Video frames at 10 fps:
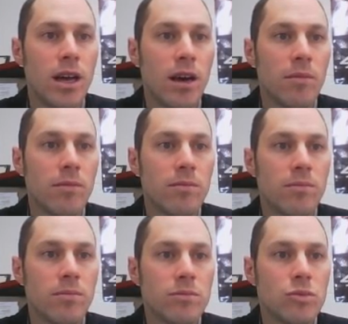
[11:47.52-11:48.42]
Uh,
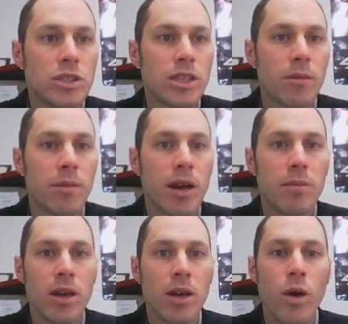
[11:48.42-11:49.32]
just talk about
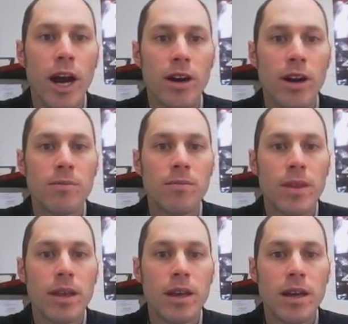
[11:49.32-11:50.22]
it being wider.
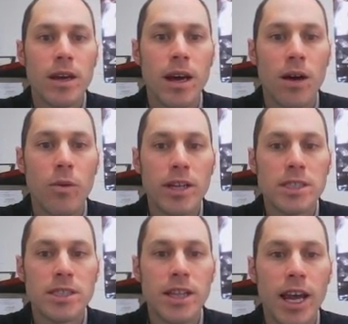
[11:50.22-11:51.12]
Uh, when
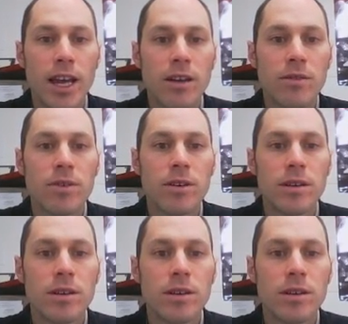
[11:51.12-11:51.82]
it's negative,